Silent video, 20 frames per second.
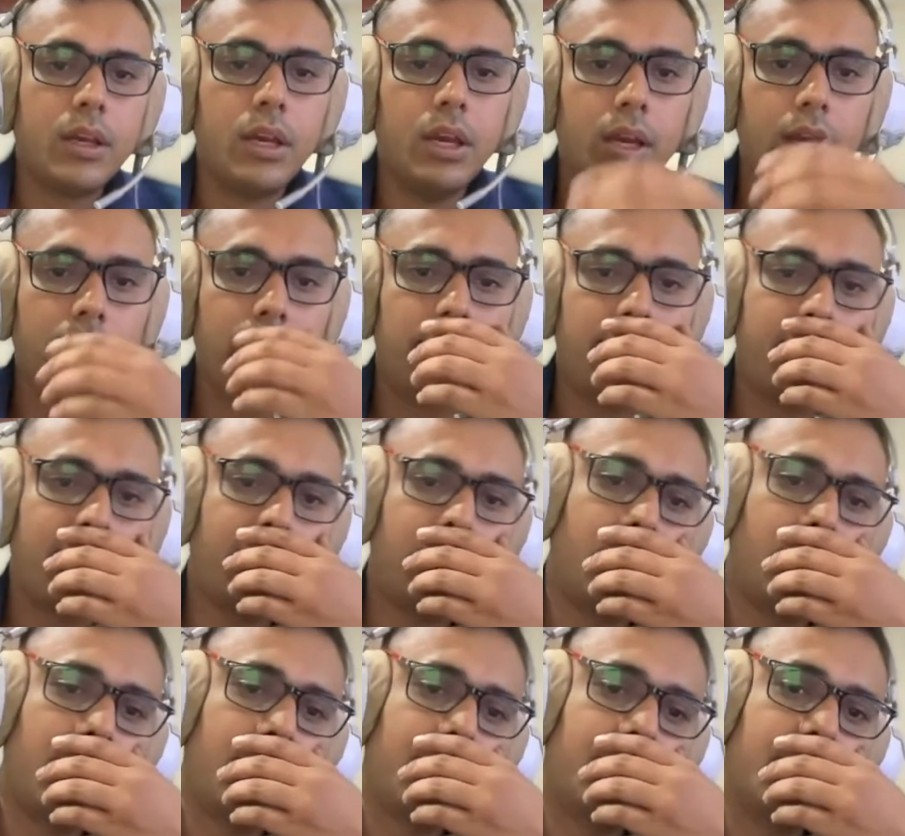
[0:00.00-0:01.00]
If we try to
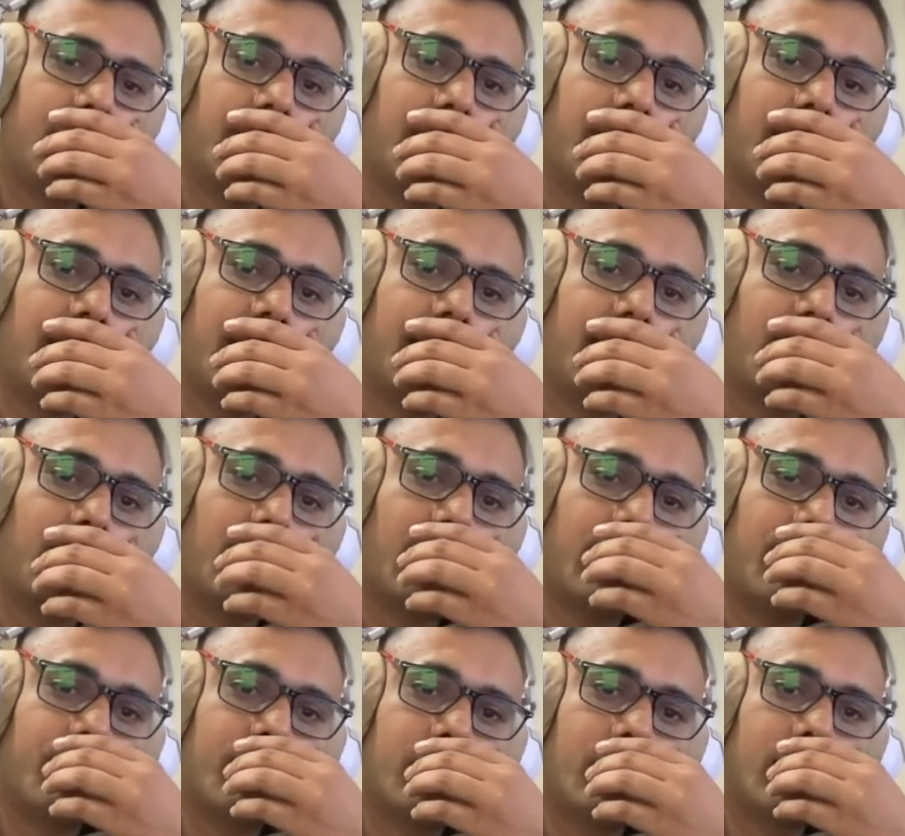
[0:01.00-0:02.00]
capture, I will try to
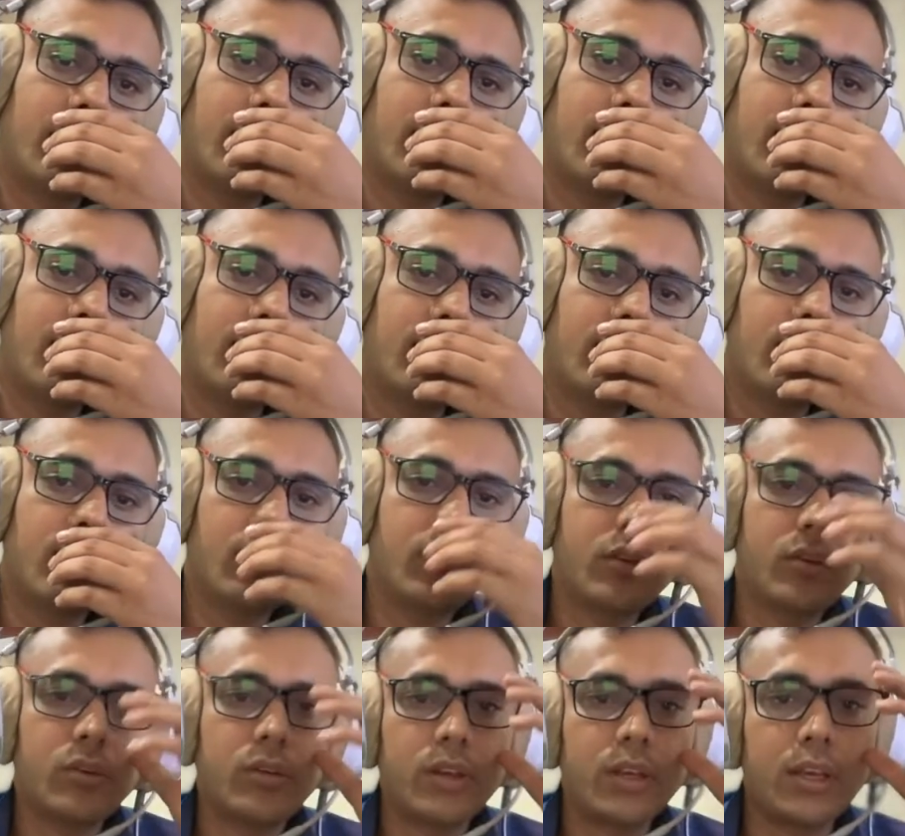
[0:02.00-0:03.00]
capture it.
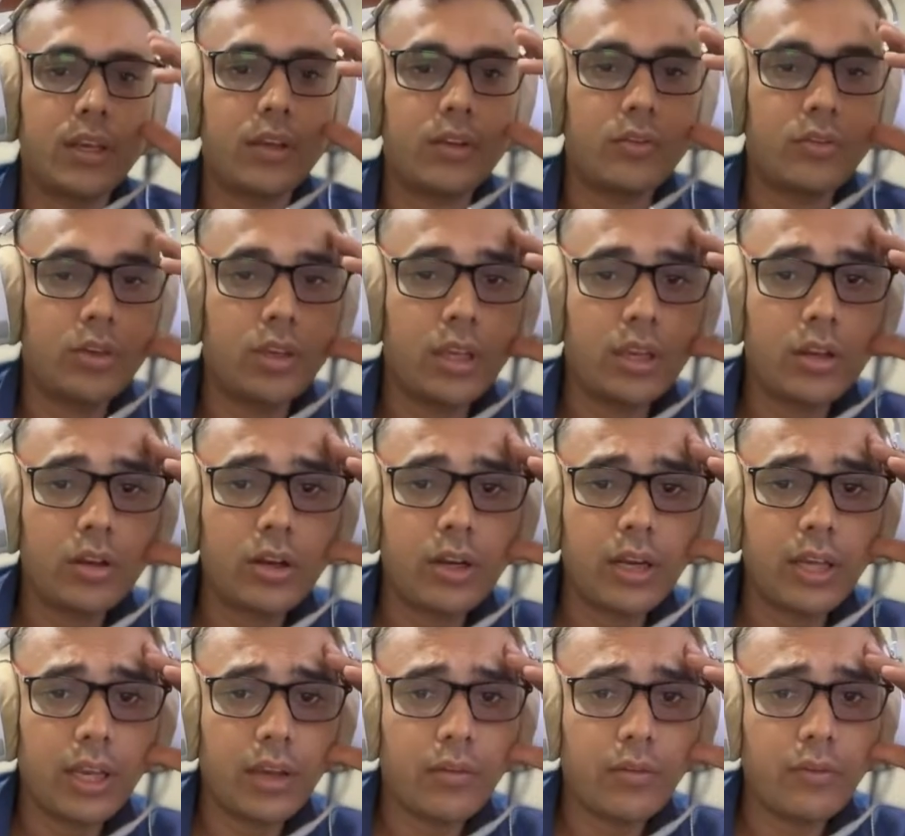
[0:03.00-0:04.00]
Okay, so he
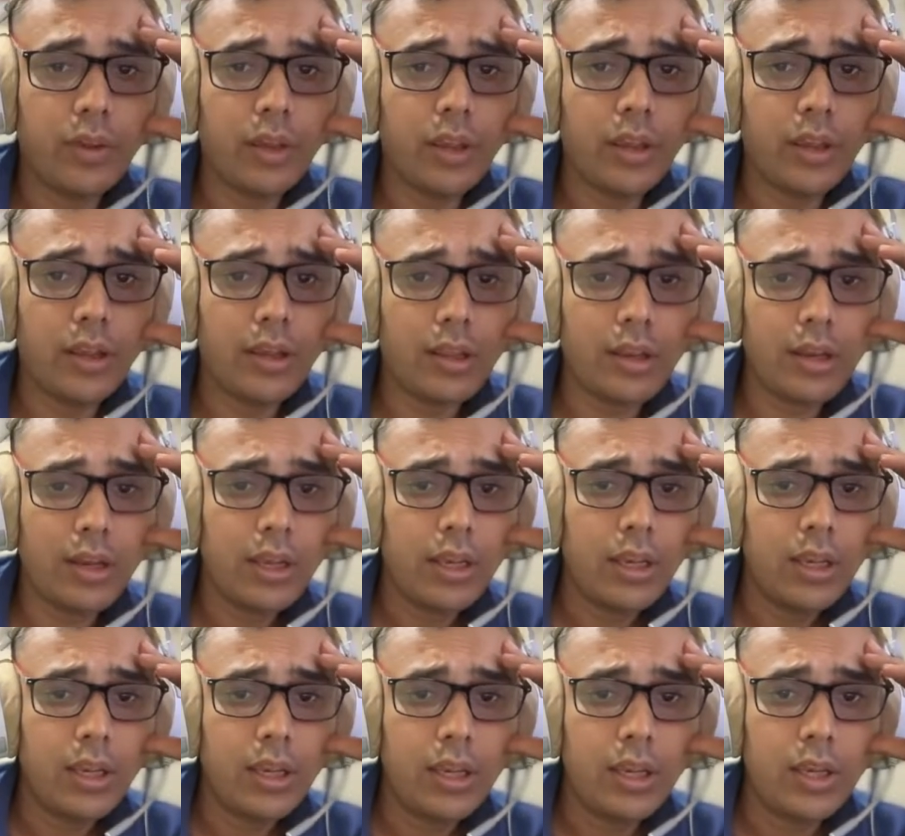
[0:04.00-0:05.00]
already aware.
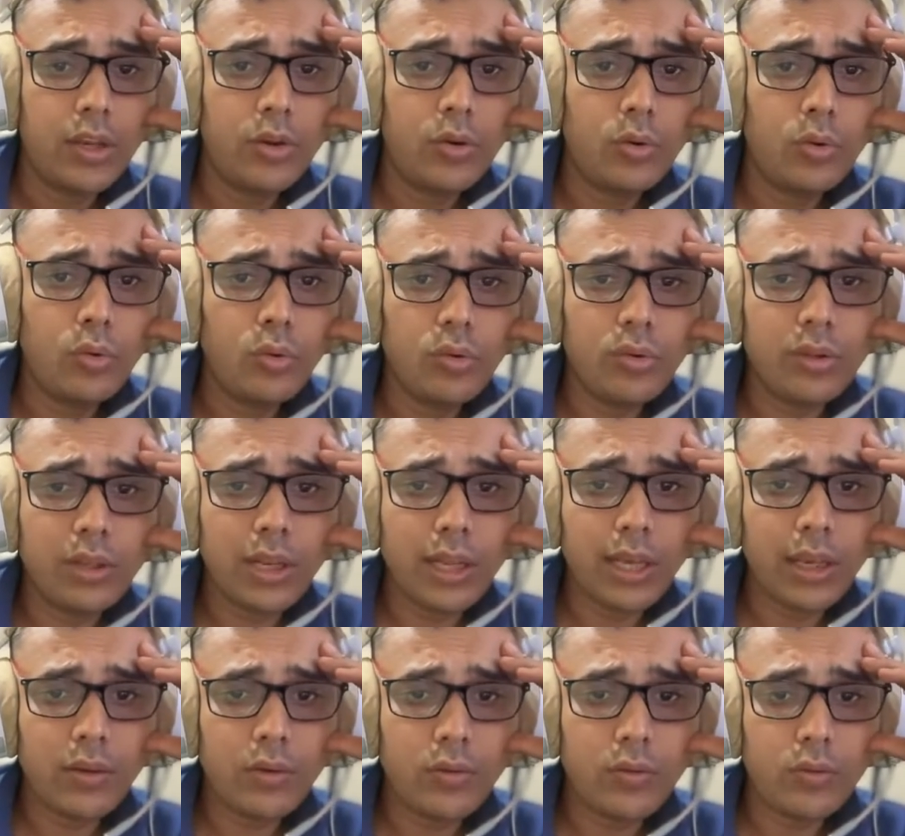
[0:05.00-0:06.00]
He knows
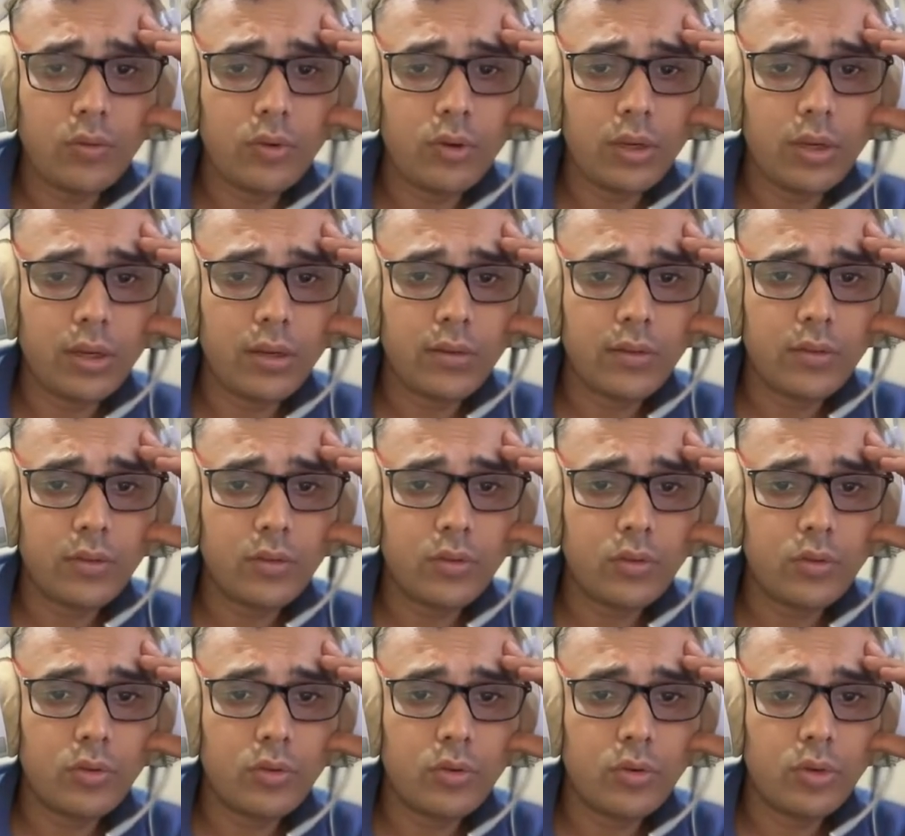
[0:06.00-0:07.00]
like what's
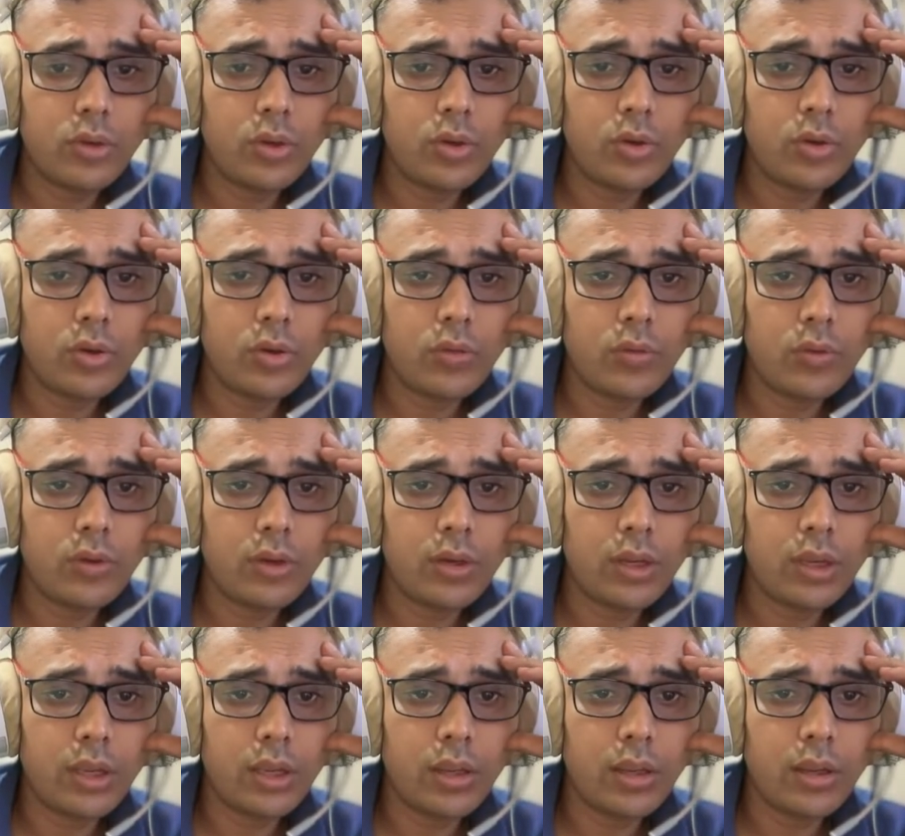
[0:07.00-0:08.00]
going on over
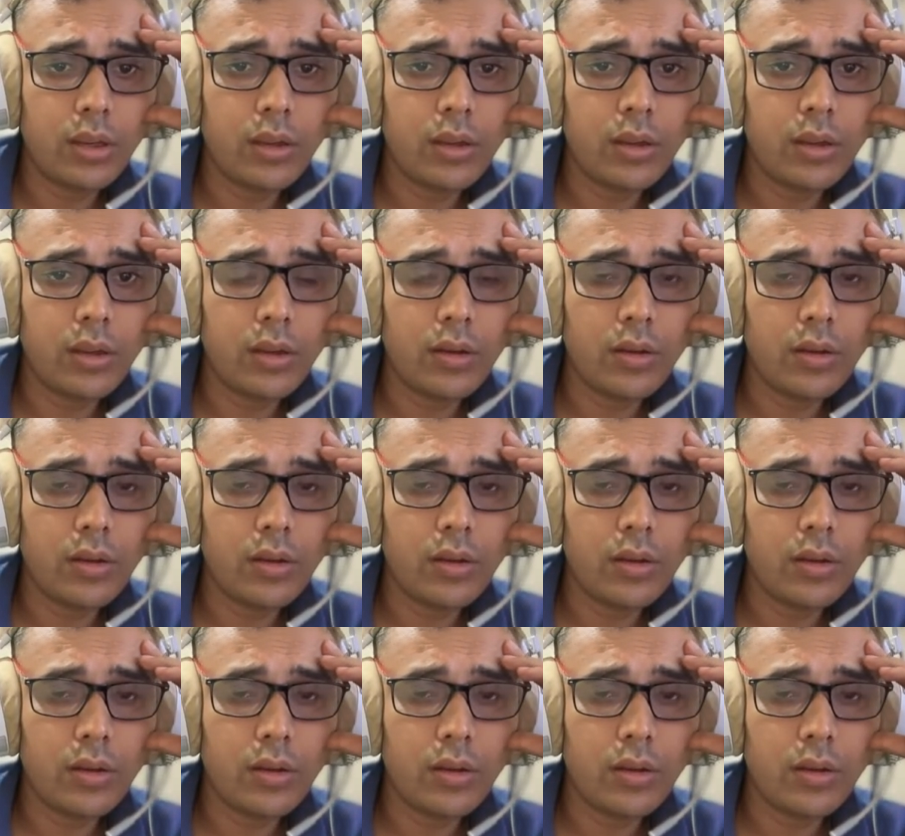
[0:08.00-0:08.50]
here.